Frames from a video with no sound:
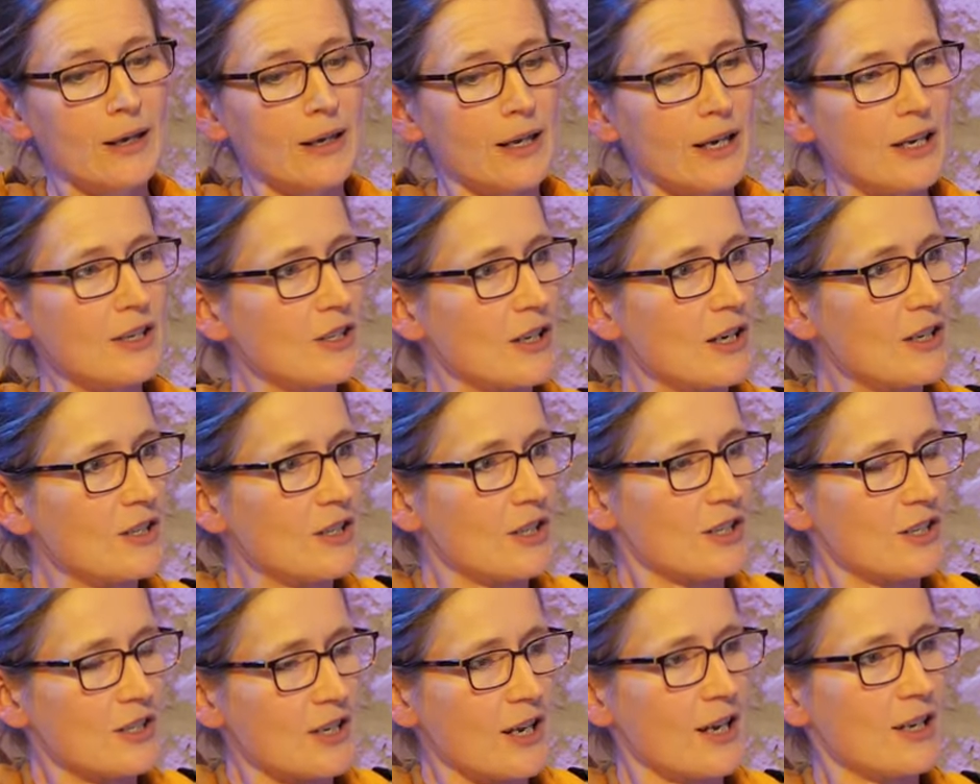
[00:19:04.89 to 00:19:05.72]
is
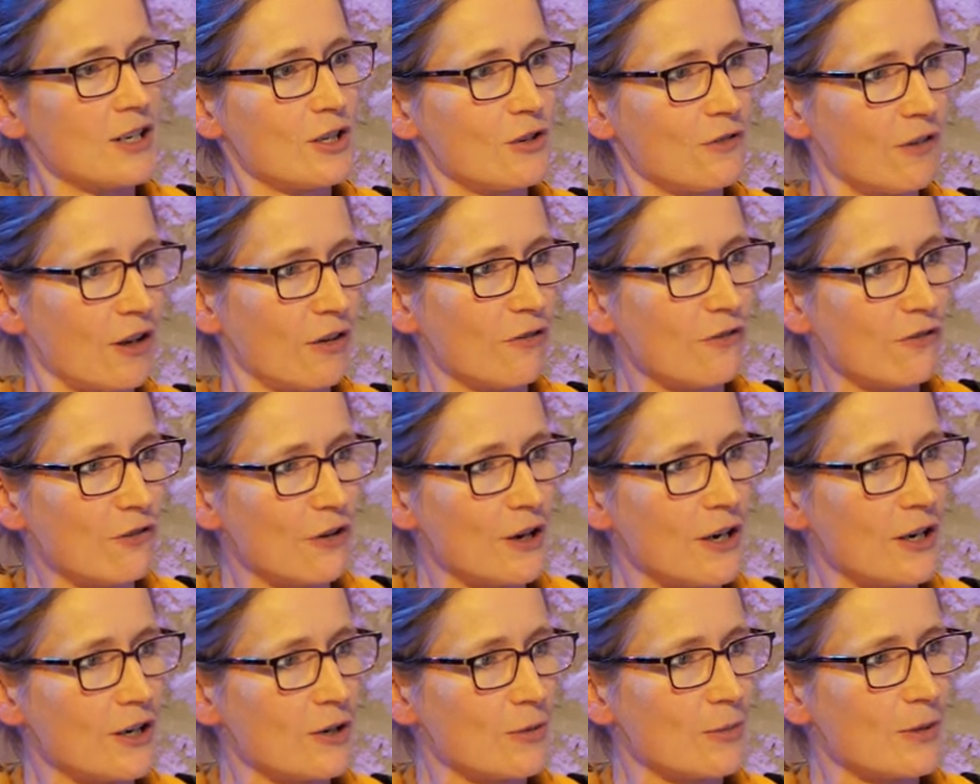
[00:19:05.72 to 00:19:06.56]
a state of
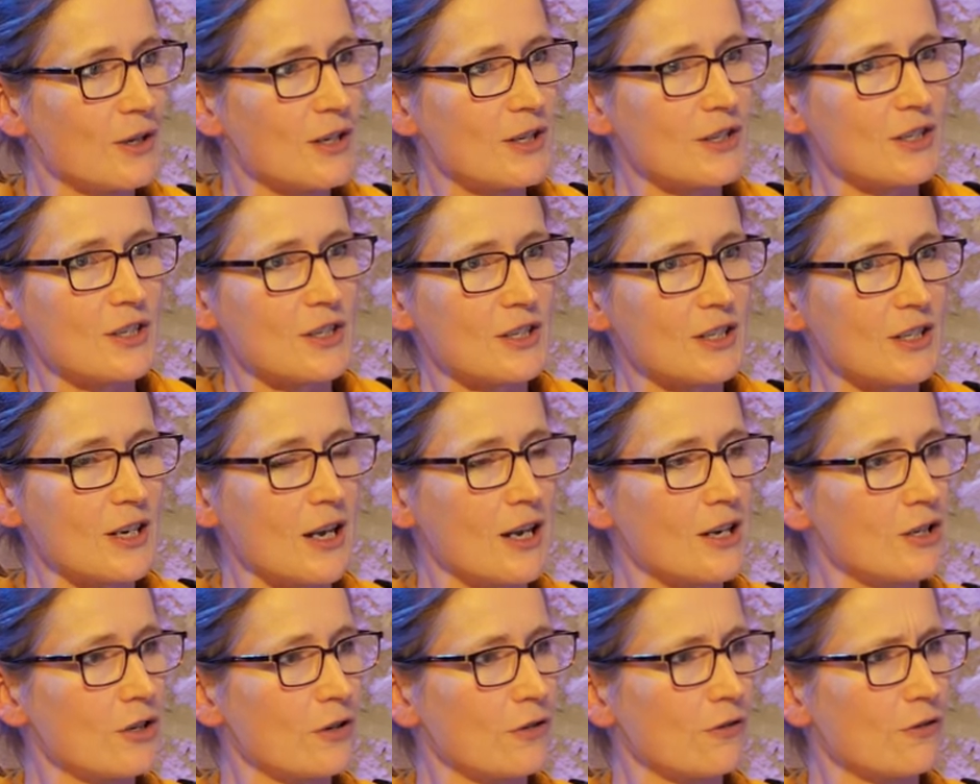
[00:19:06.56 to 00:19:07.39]
unfreedom and is a
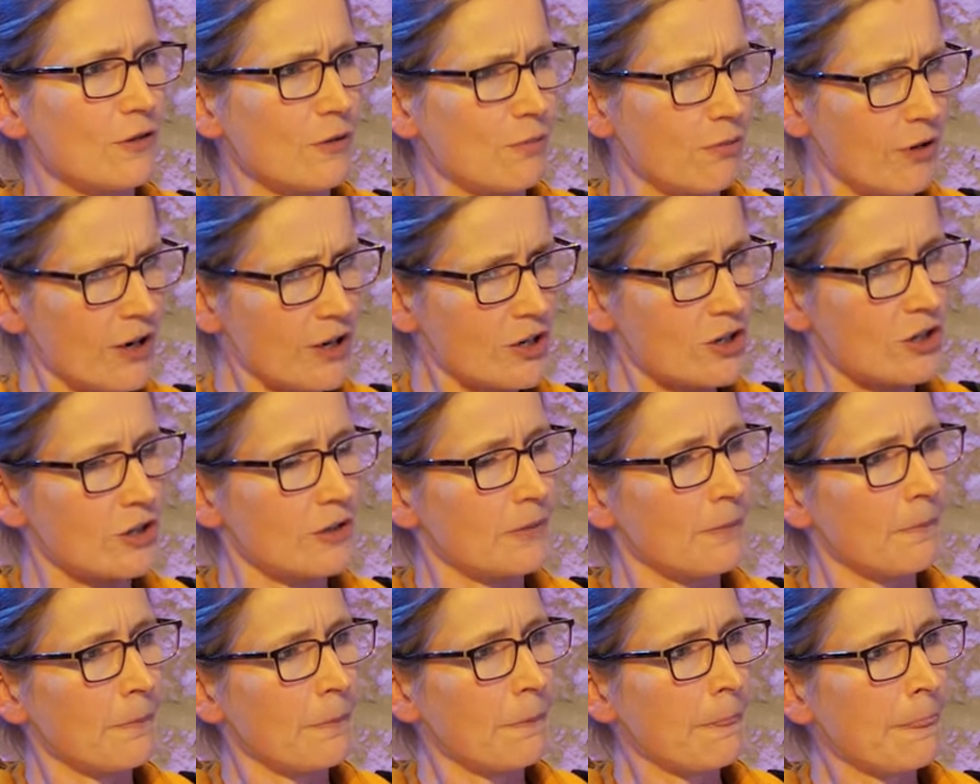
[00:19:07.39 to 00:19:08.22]
state of
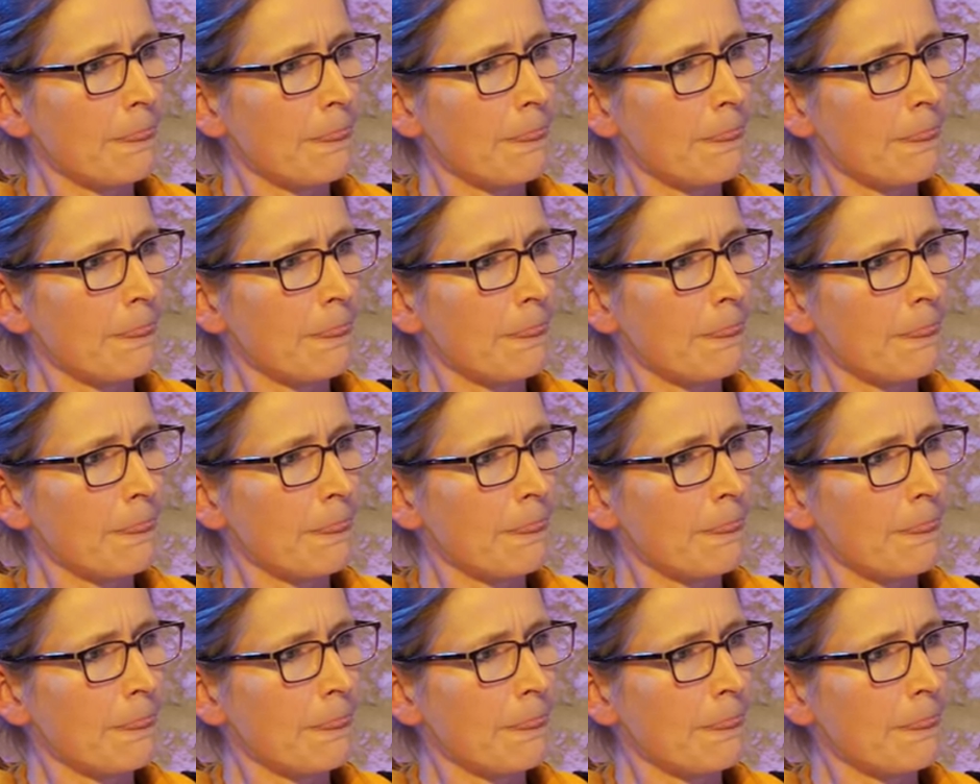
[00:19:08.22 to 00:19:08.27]
oppression.